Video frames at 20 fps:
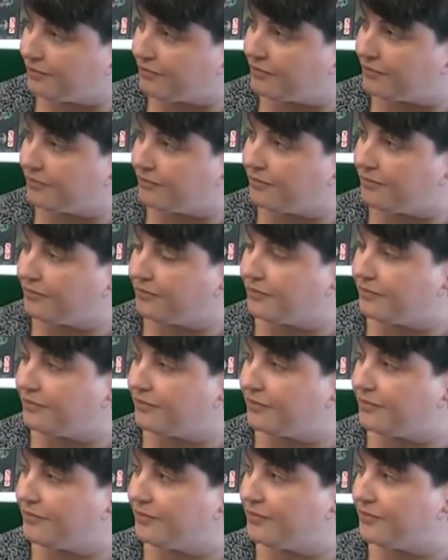
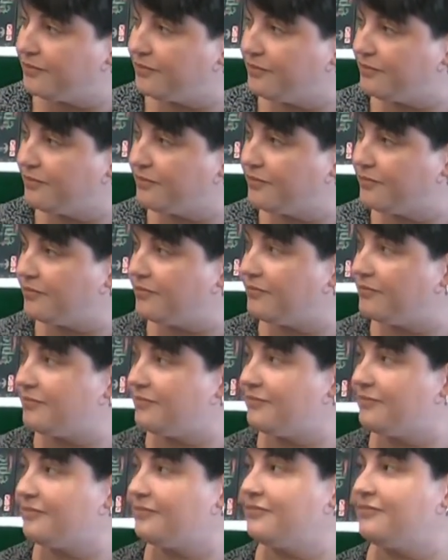
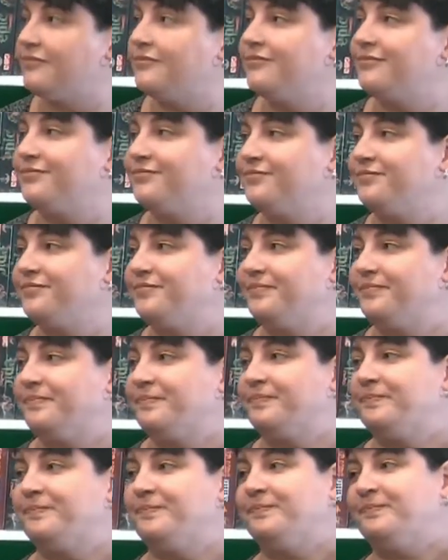
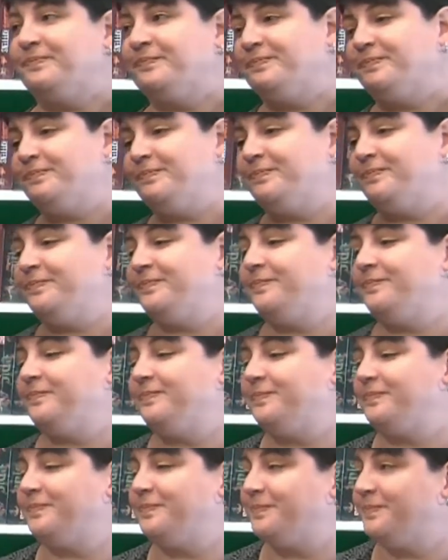
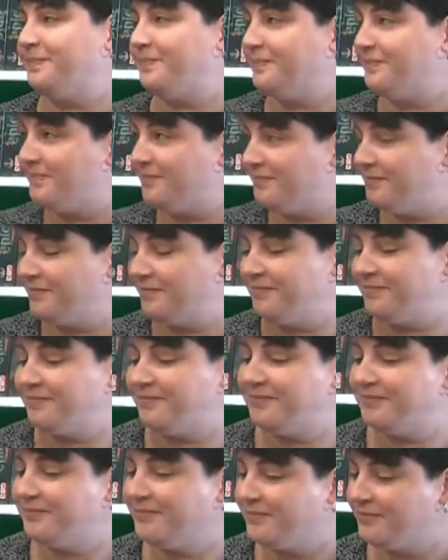
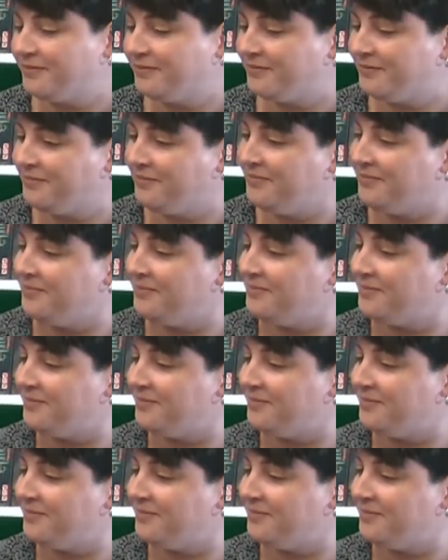This person isn't speaking.